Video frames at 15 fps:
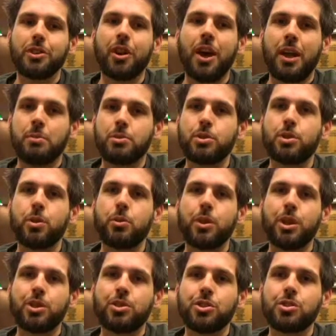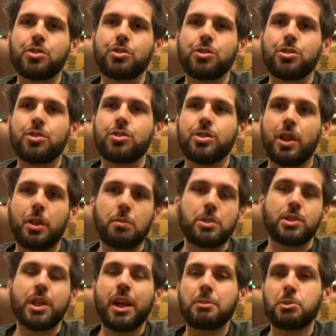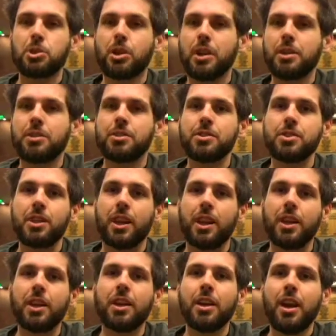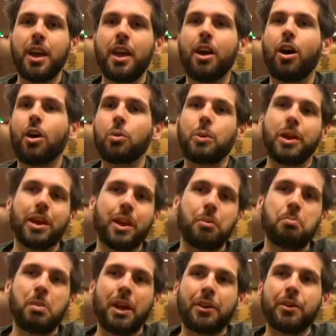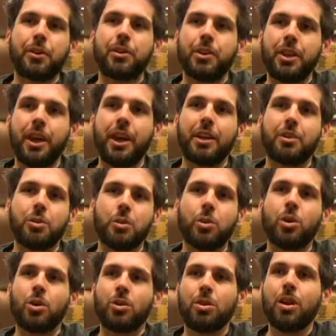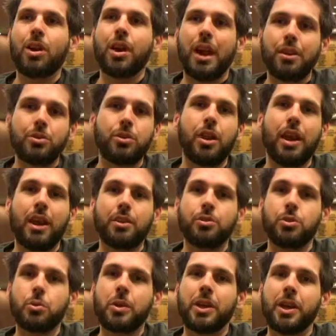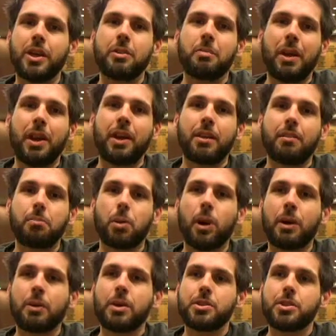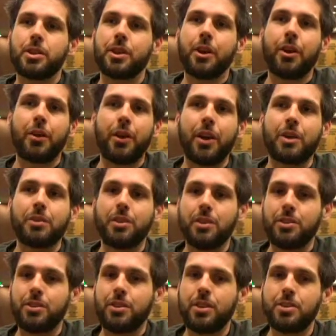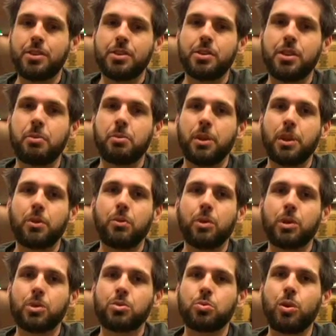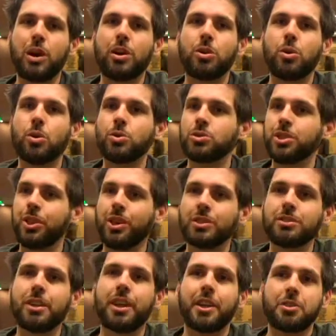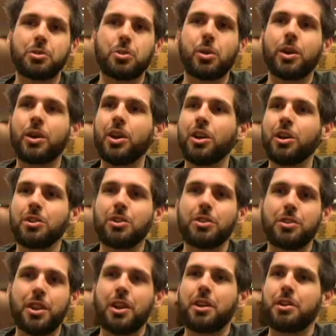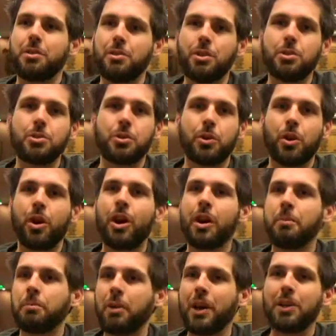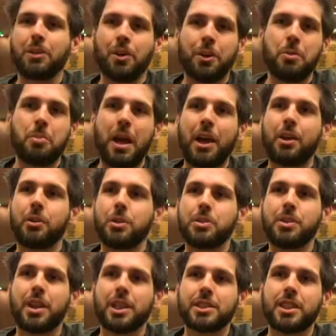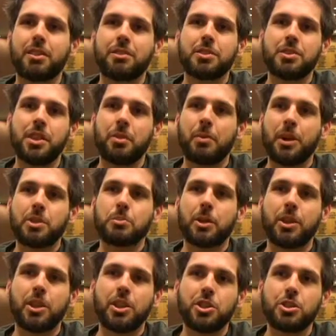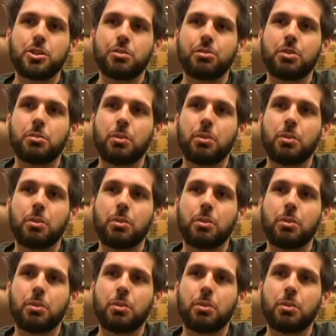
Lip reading: time so that we could just set up a snapshot and say, are we getting better yet, or do we need to make progress in an area? Is this something that works well only on Linux, or does a user on Python or Mac OS X have the same expectations for